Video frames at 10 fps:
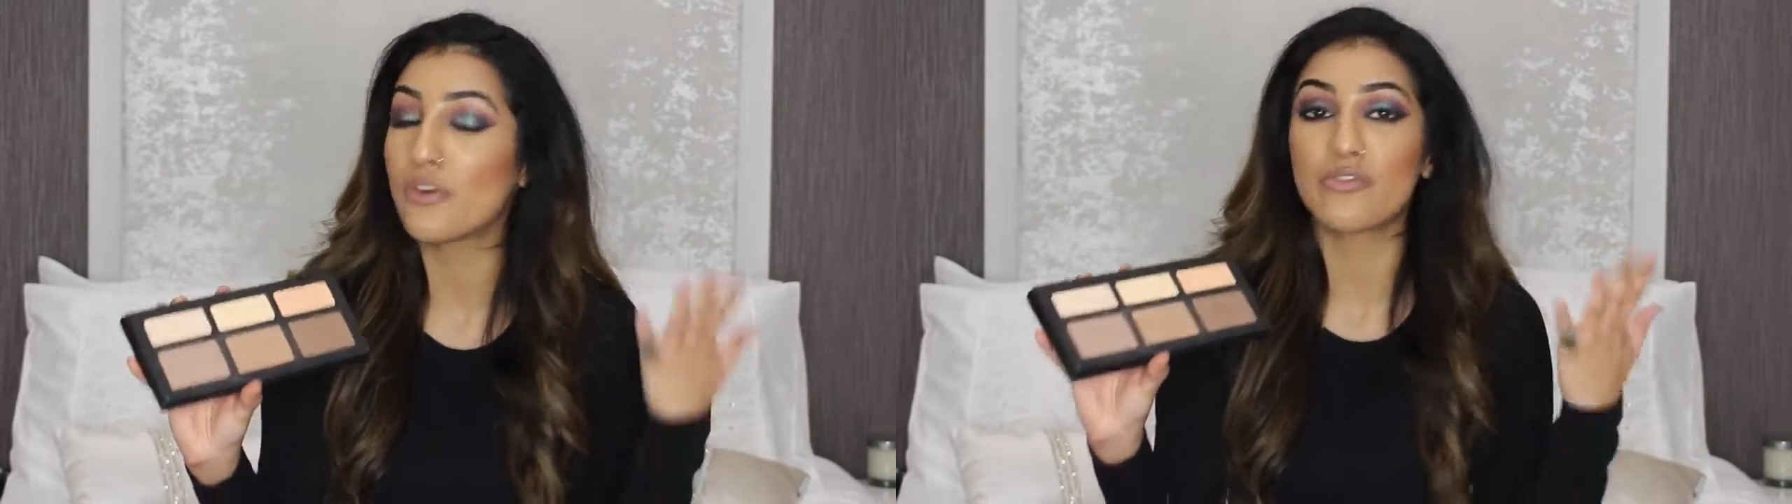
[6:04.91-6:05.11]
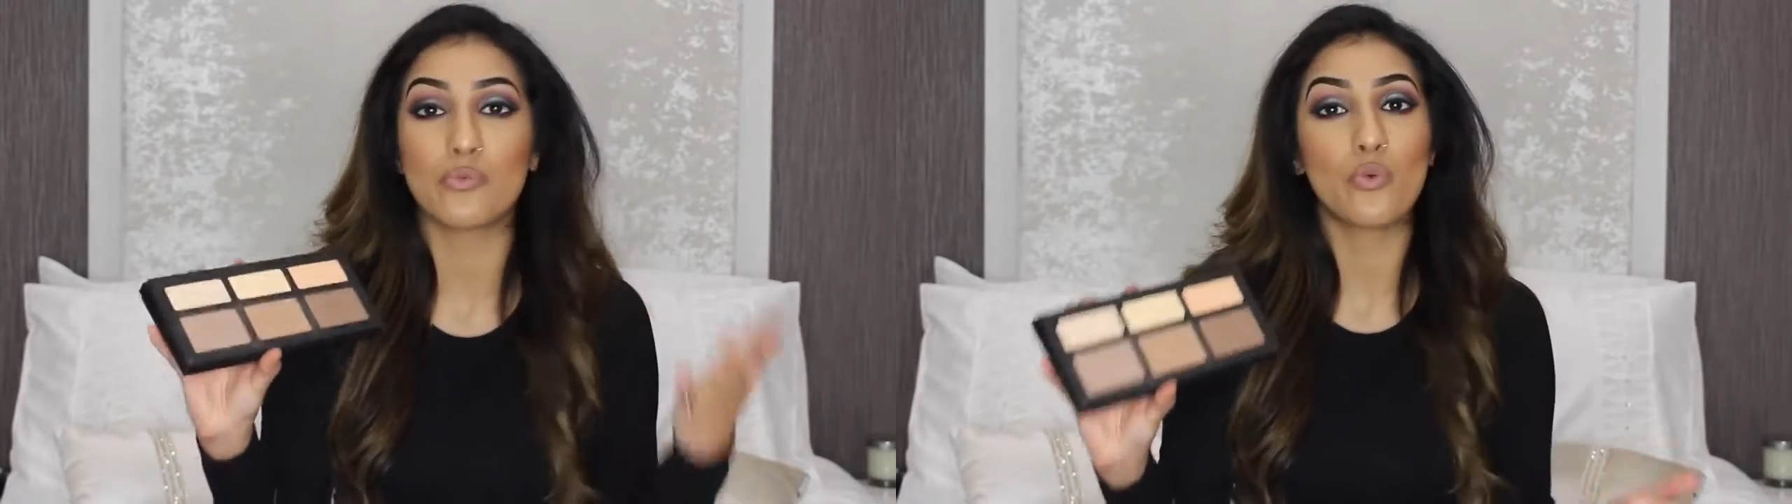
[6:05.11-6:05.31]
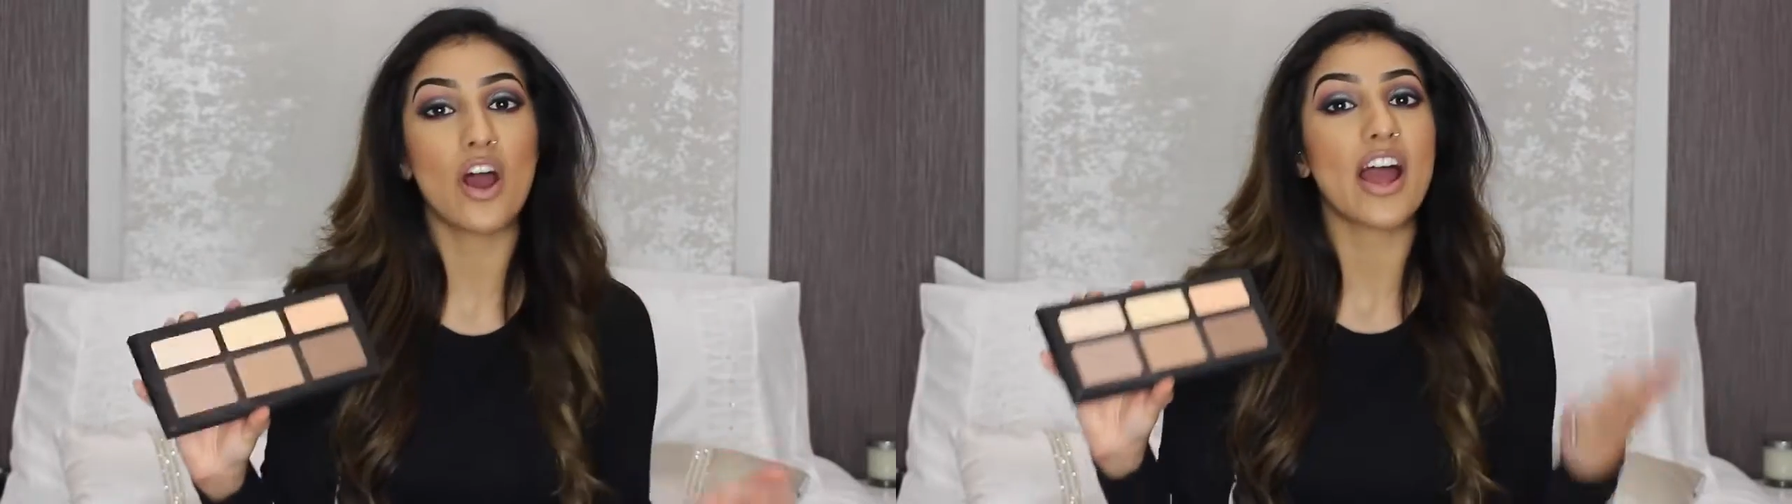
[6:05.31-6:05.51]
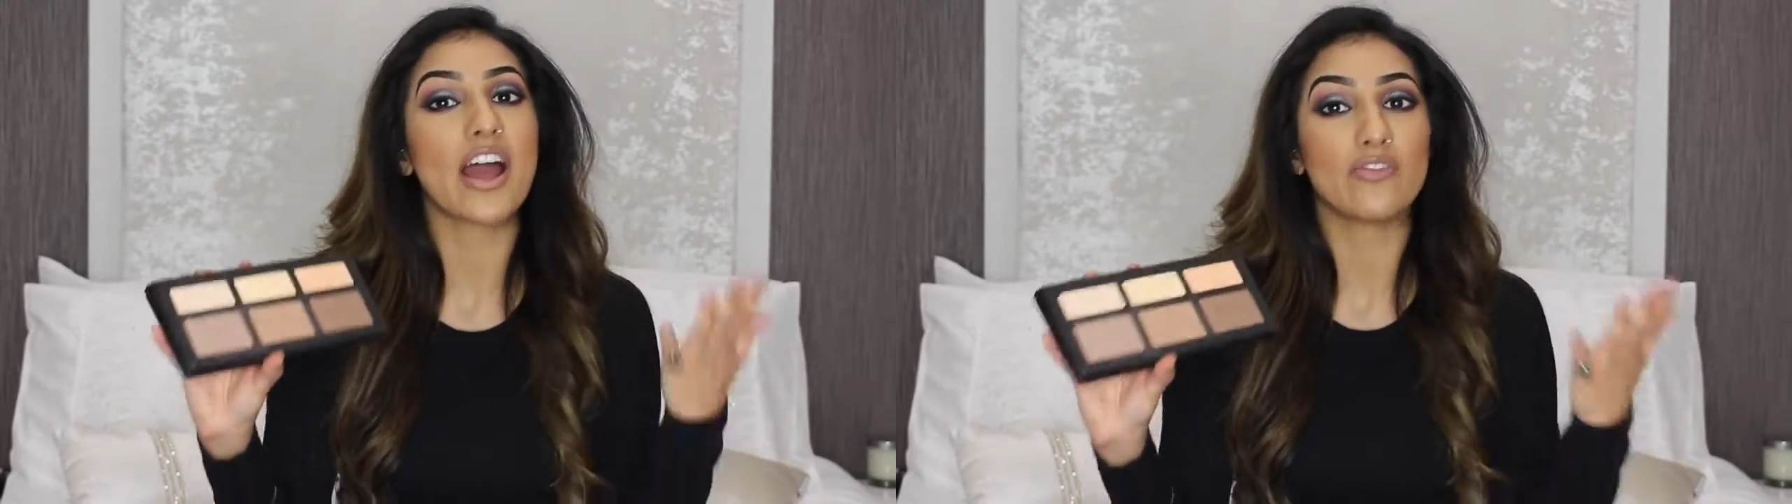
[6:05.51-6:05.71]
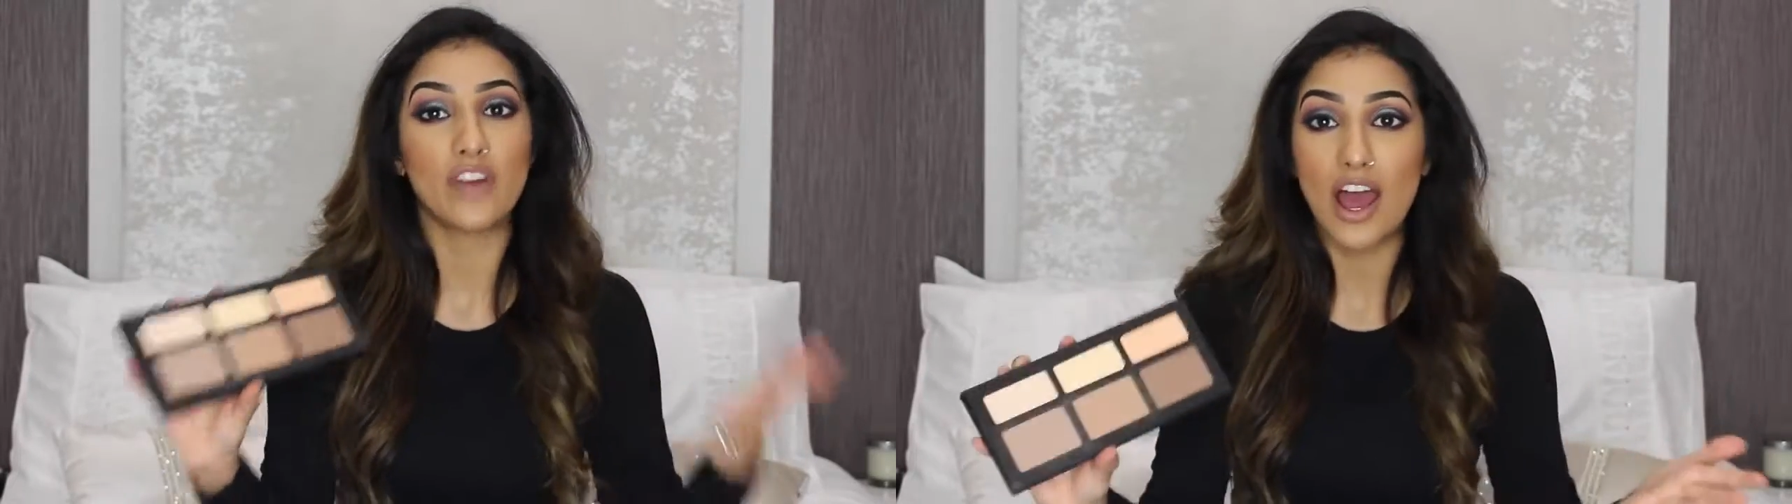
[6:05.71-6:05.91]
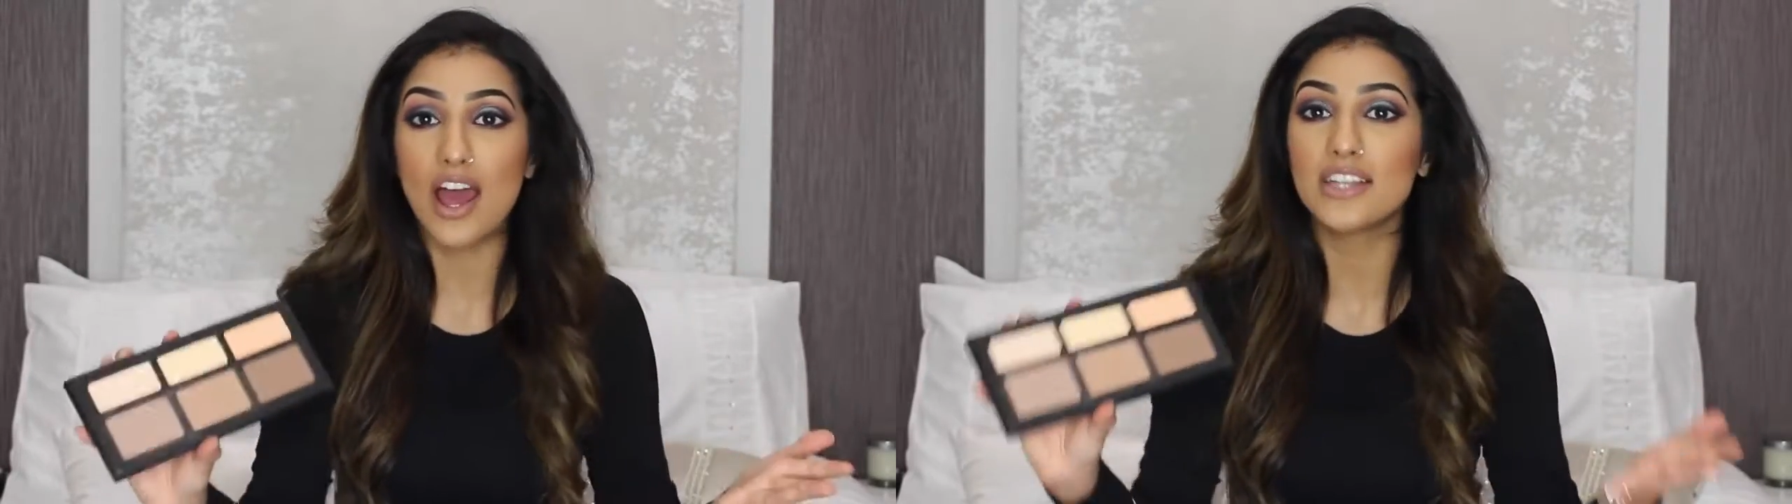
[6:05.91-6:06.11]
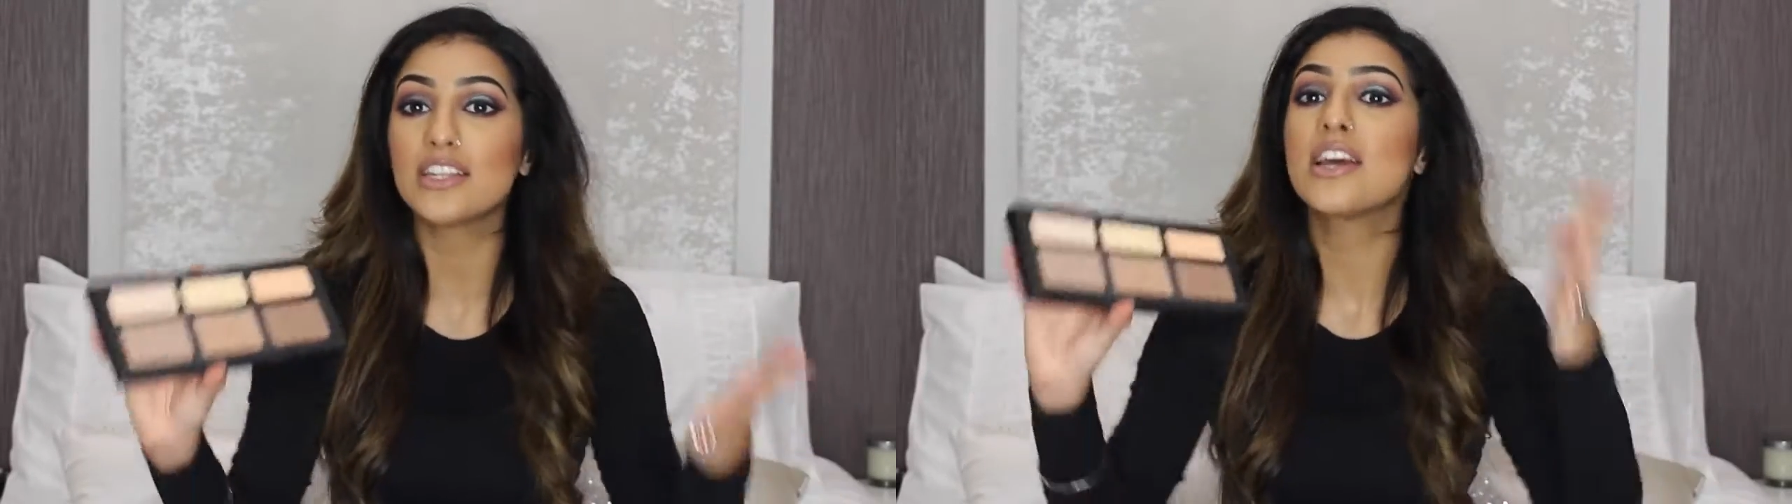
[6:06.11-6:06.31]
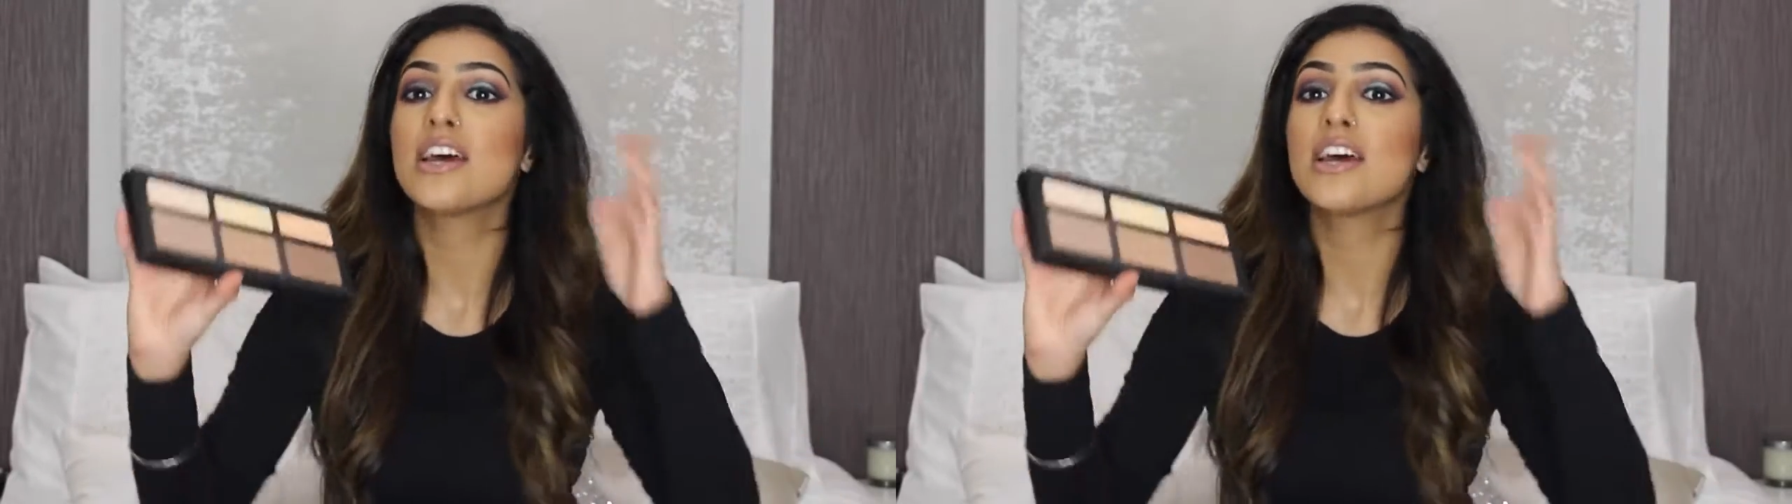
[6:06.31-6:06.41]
But from what I have heard,